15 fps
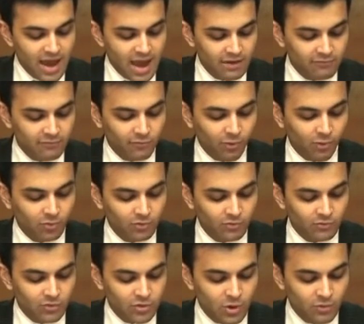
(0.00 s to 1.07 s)

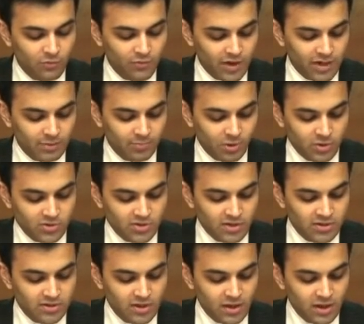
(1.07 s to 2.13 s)
eightfold Vedic
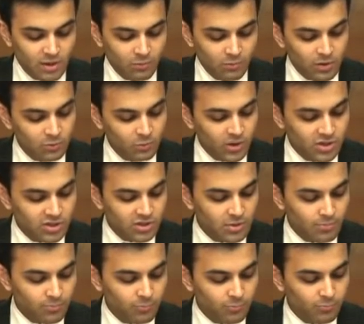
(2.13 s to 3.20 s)
process with which the